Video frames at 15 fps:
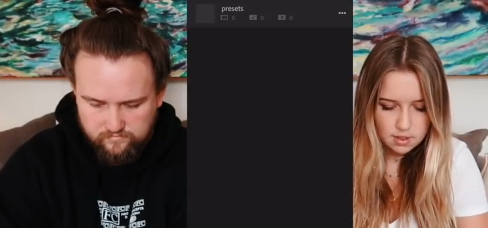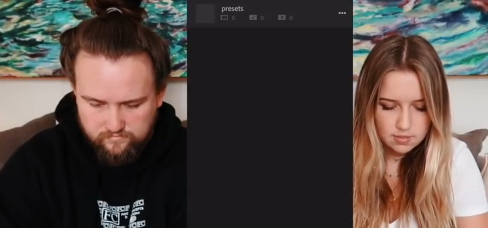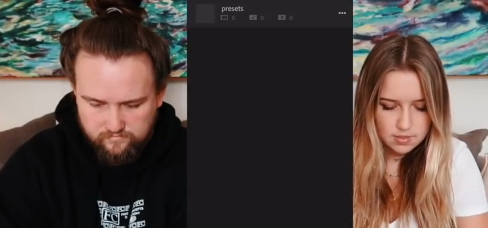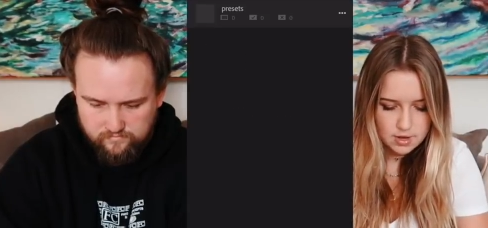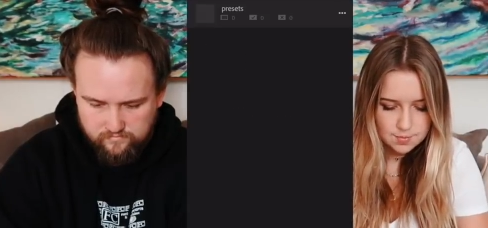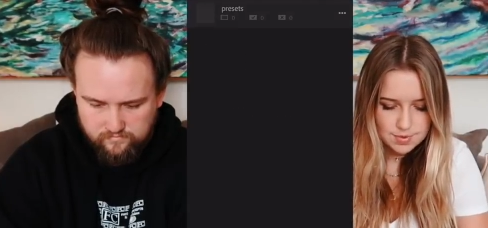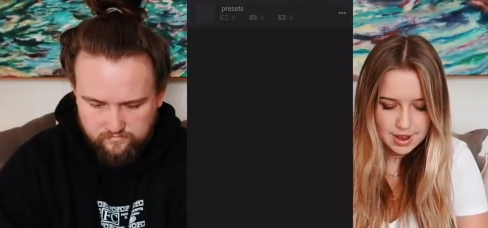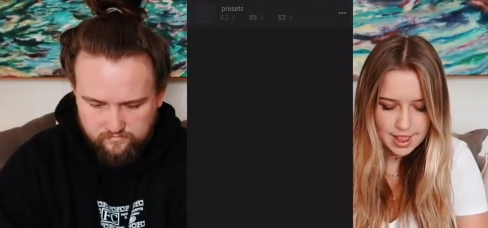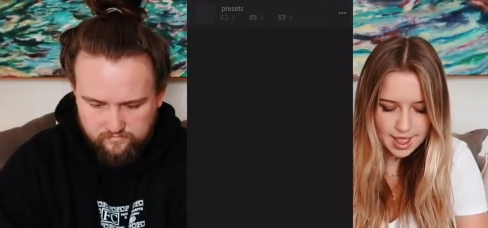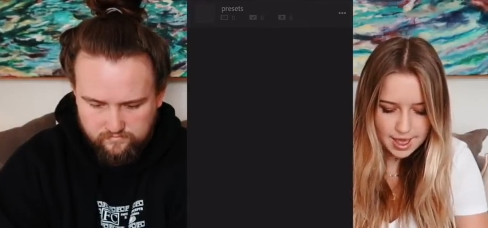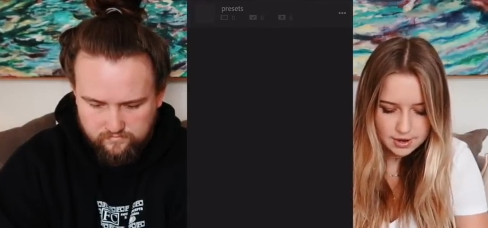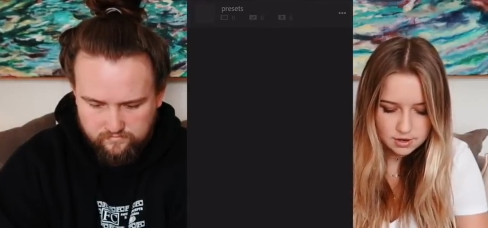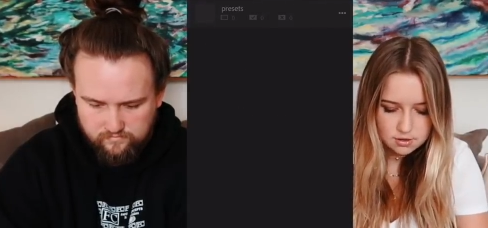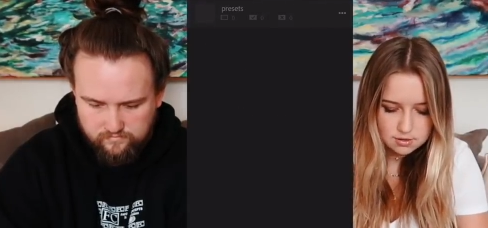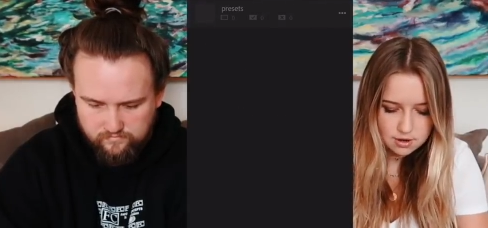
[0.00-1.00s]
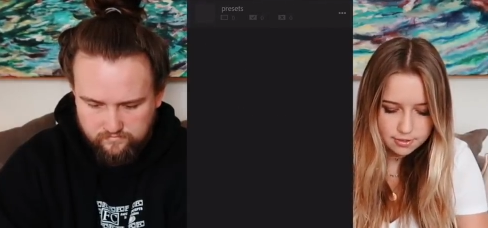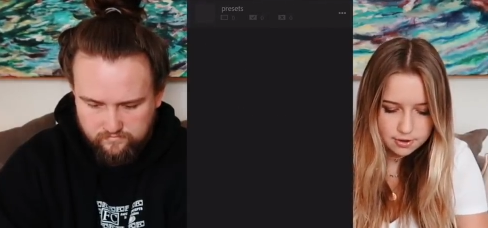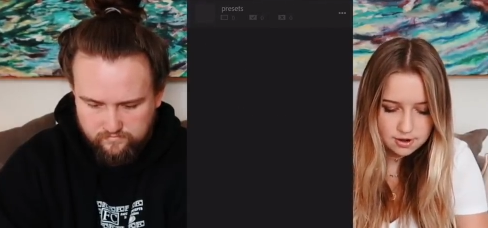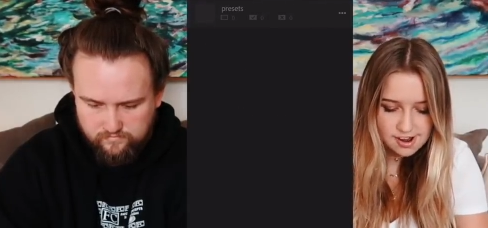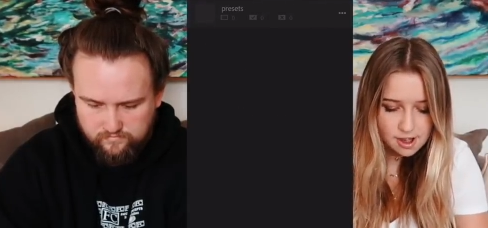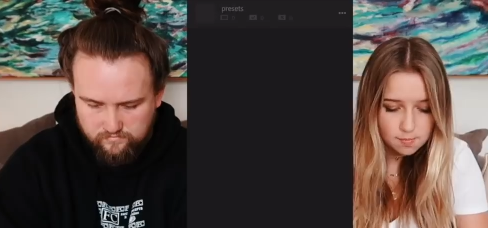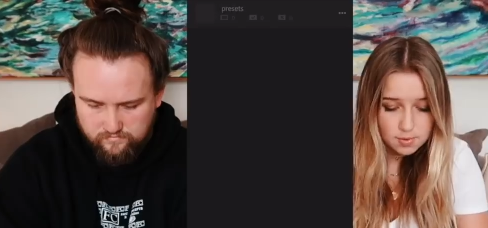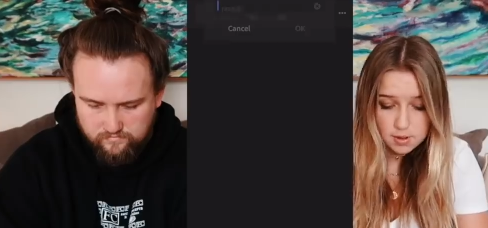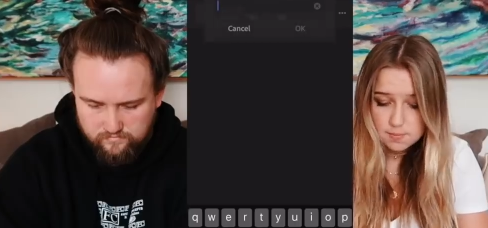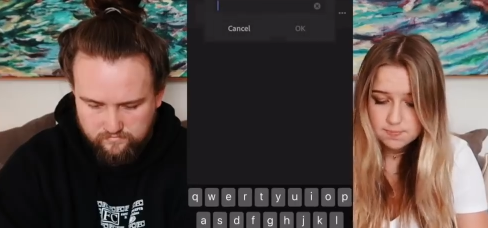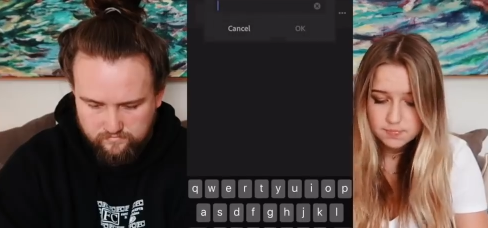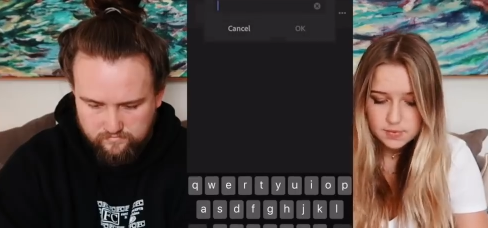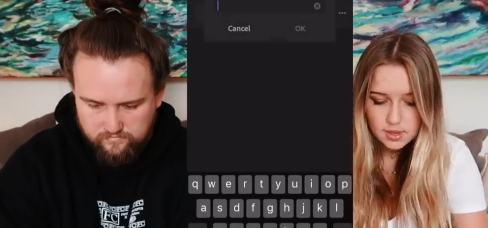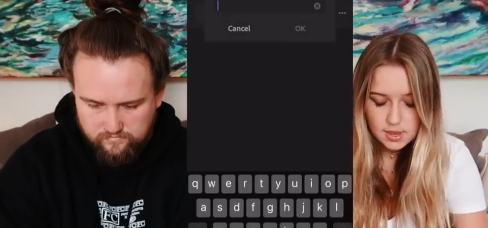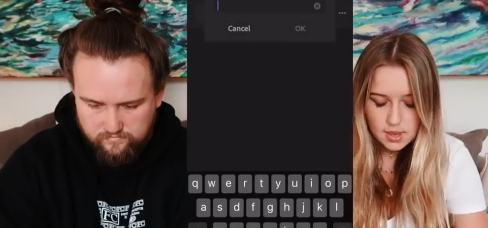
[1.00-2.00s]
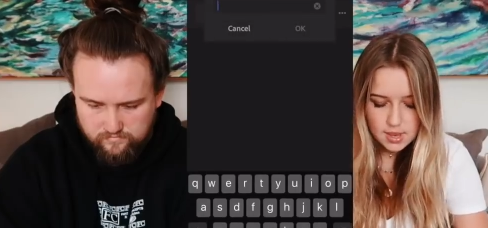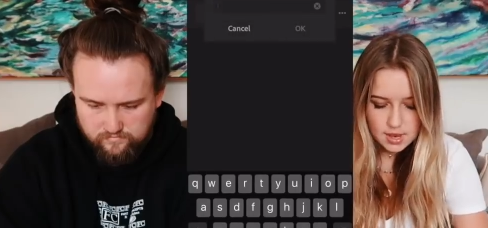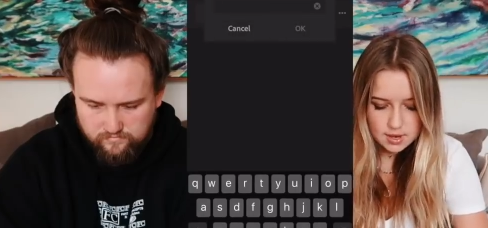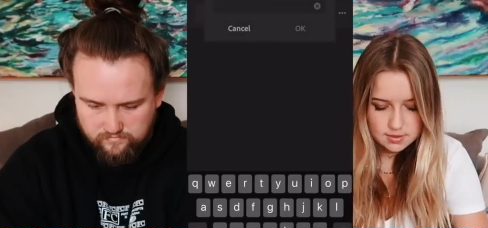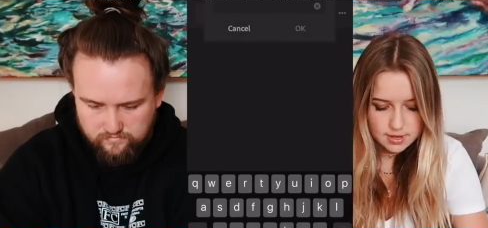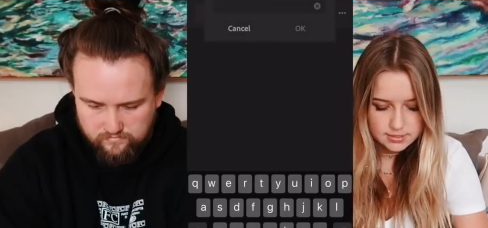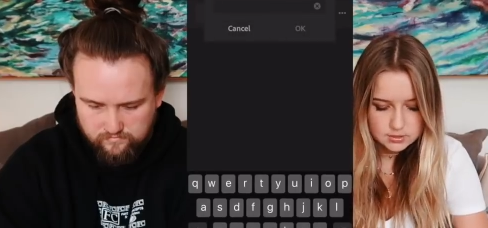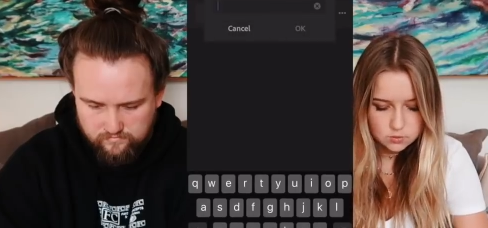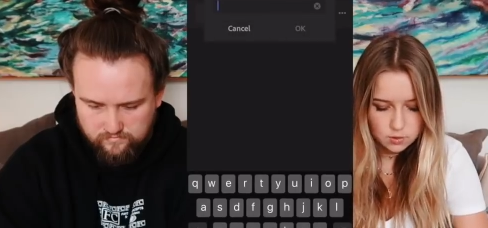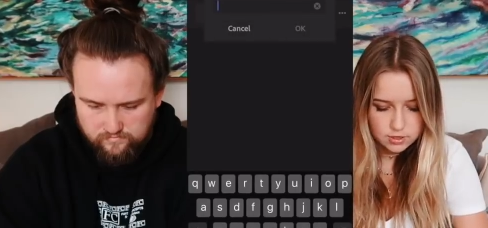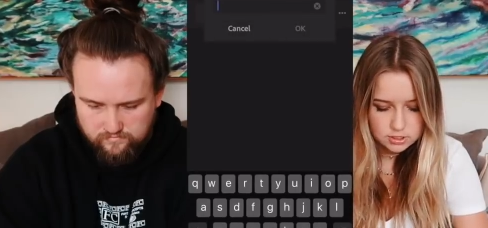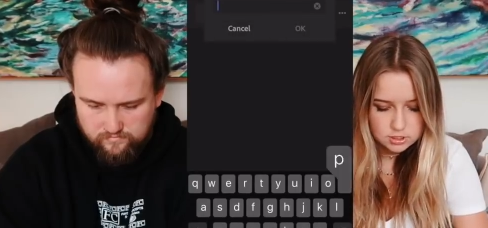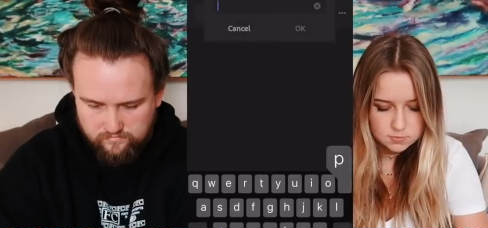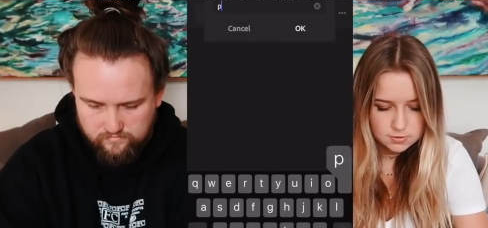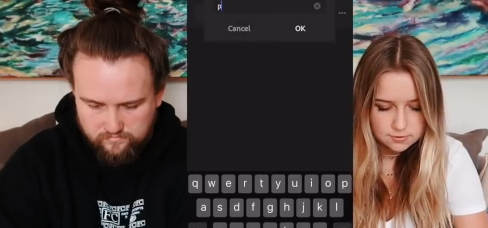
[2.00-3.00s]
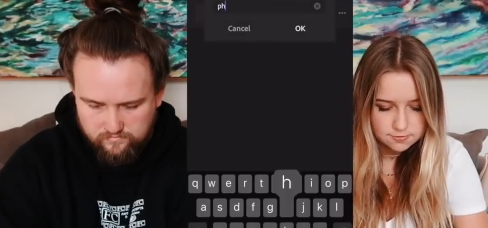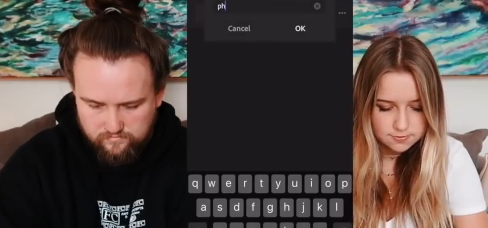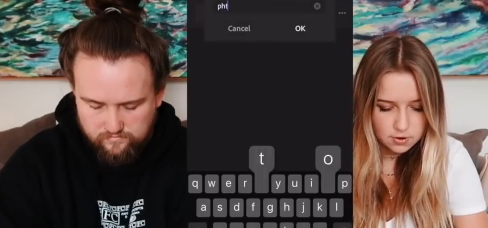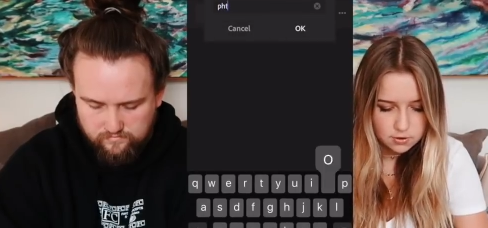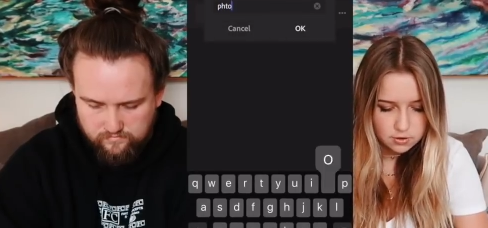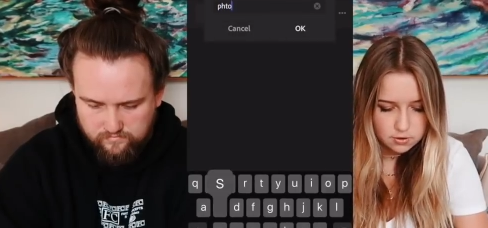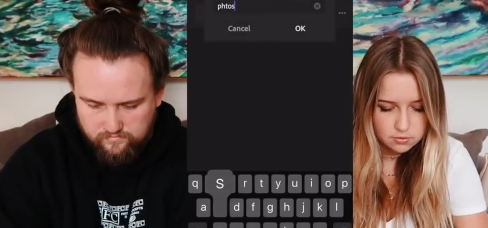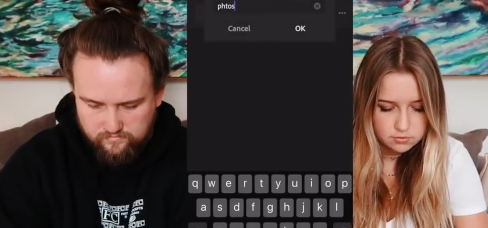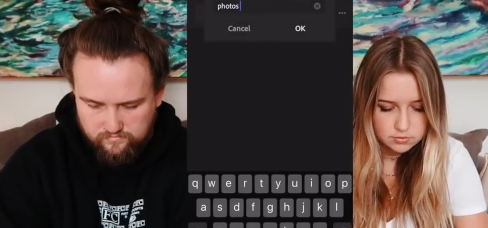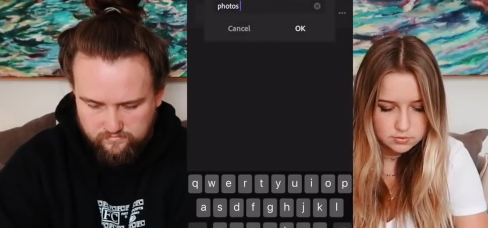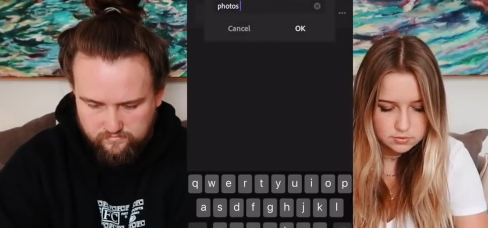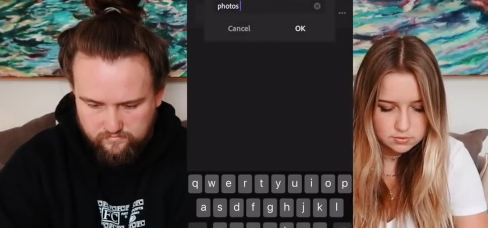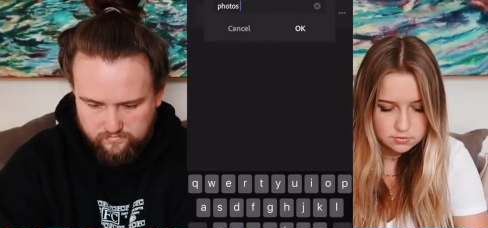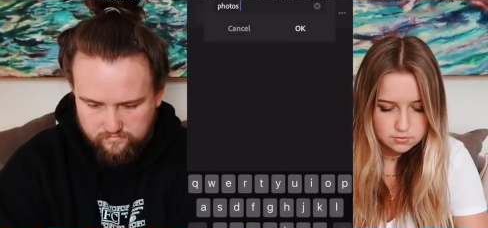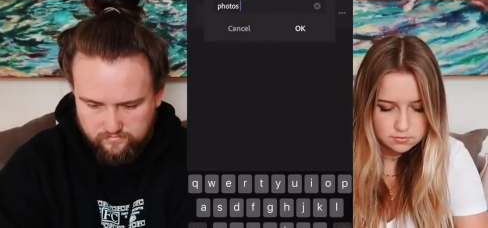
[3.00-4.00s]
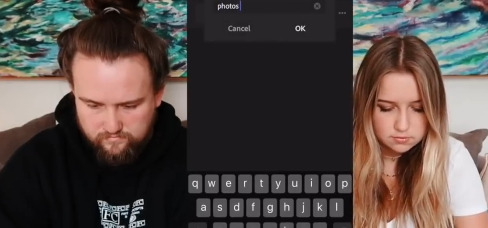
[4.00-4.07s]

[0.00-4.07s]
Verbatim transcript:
Speaker 1: and then I'm gonna add another album, and that's going to be photos.